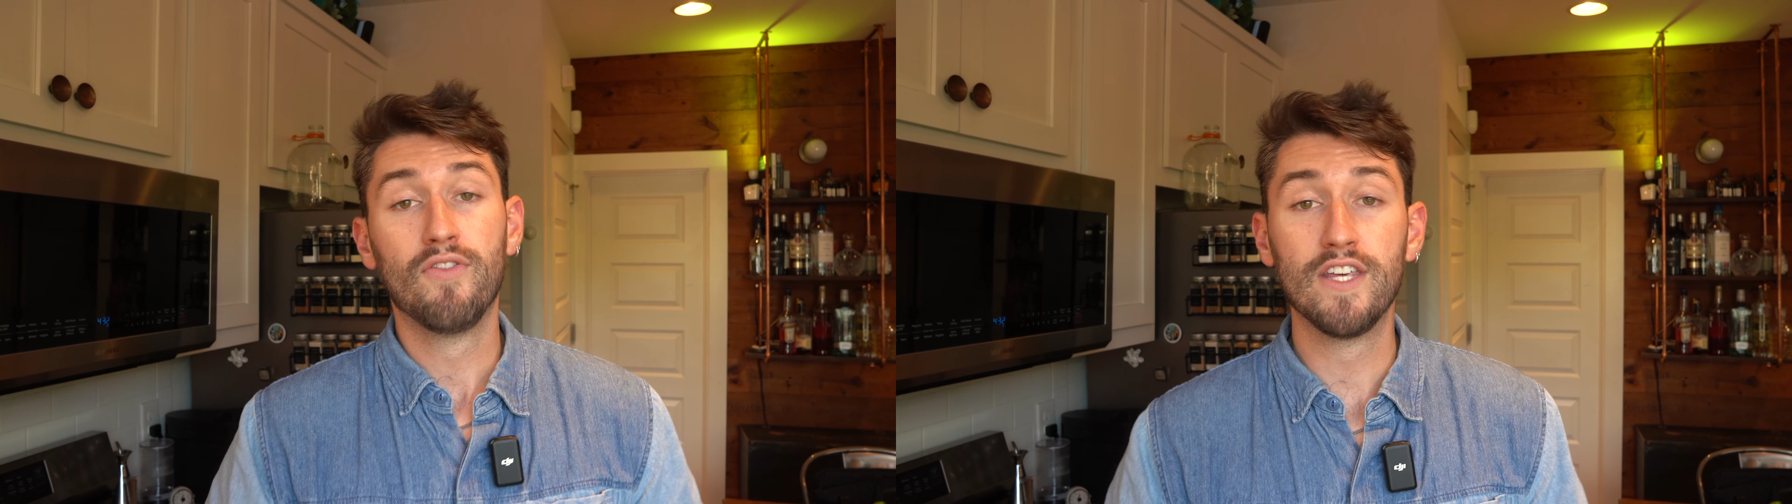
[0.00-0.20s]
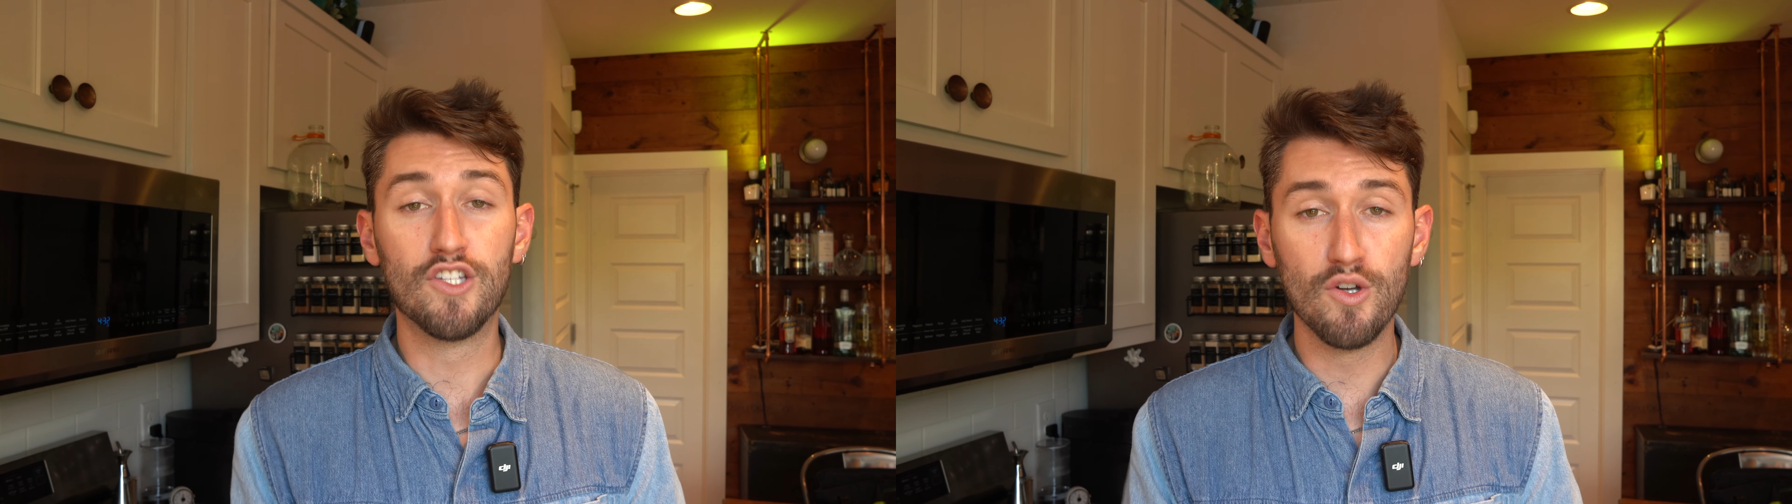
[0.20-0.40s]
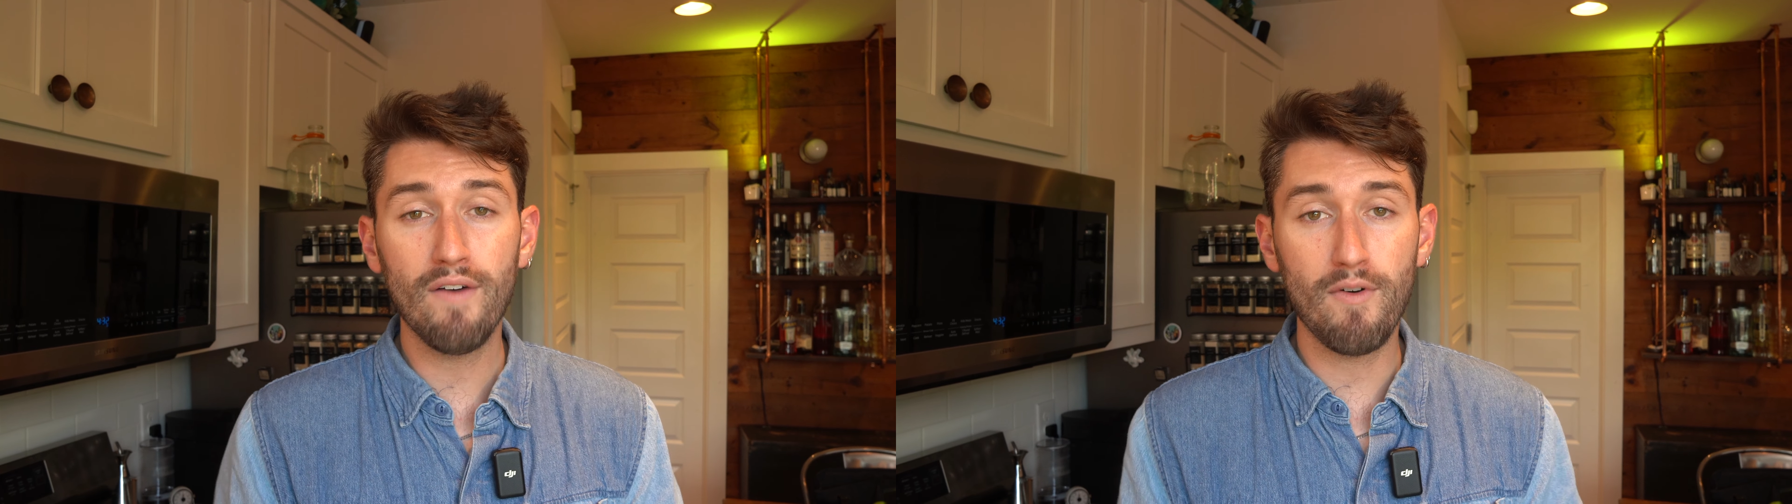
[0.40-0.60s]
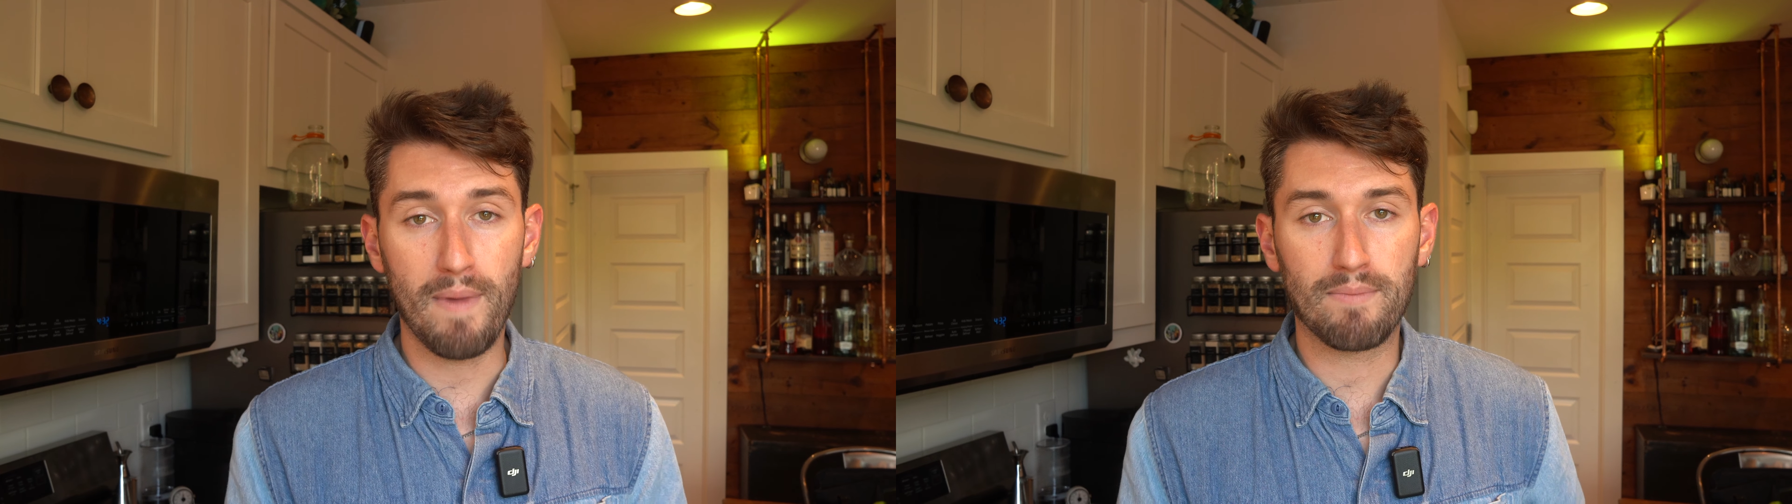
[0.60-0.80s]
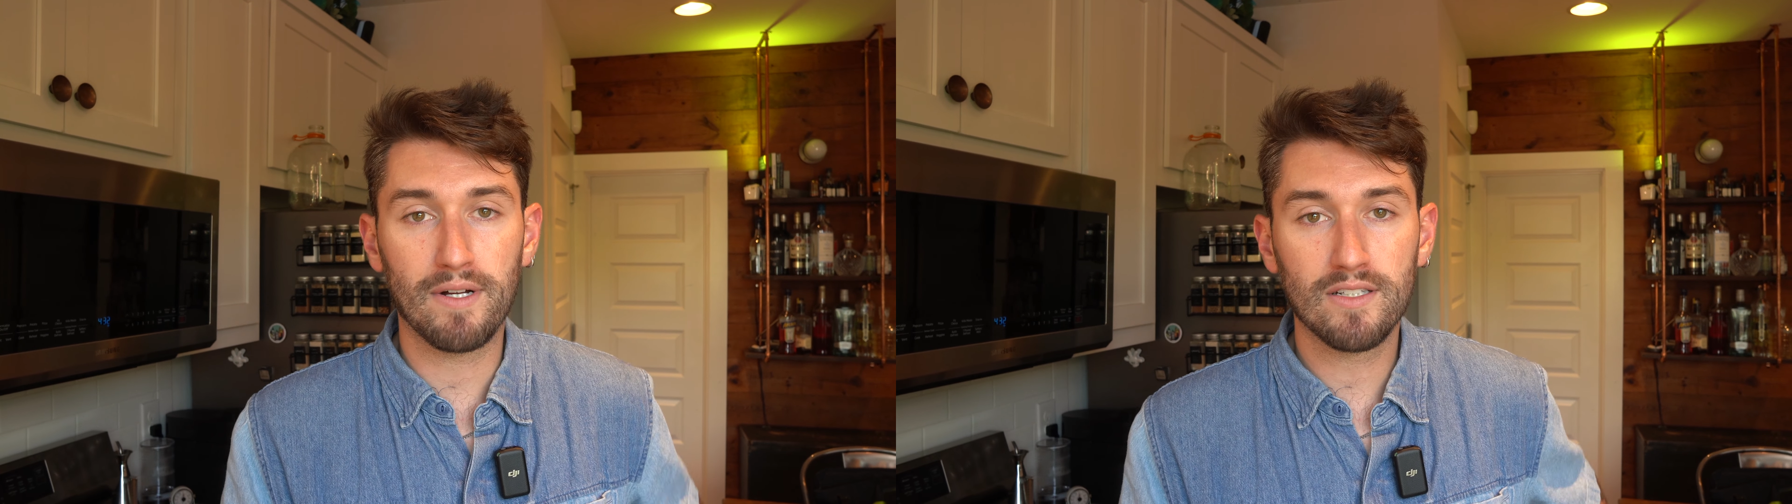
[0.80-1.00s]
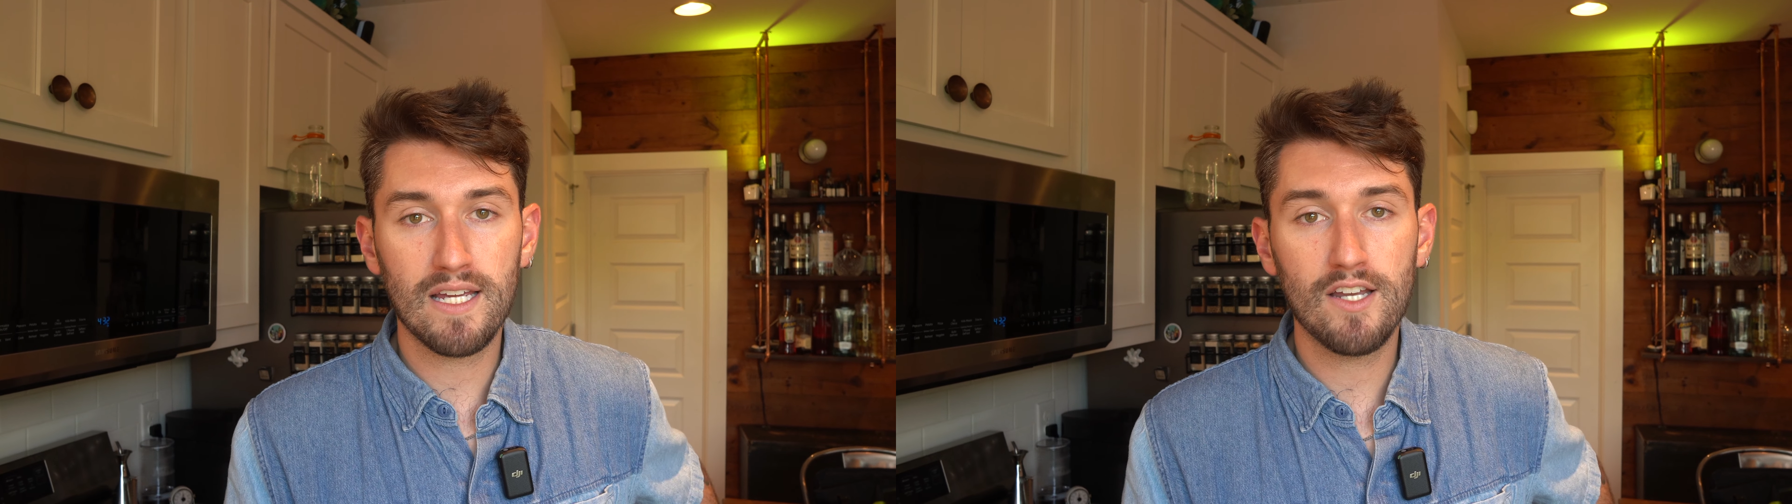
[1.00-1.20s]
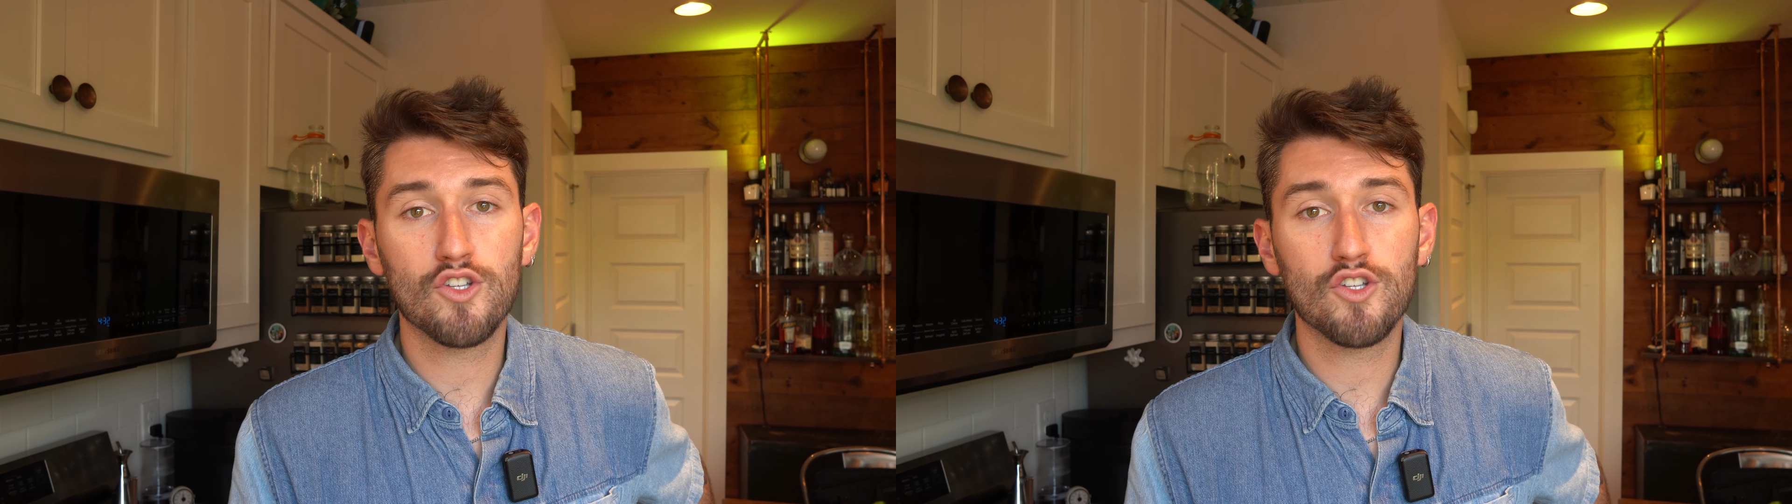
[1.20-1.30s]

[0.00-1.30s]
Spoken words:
These do have a mic built in,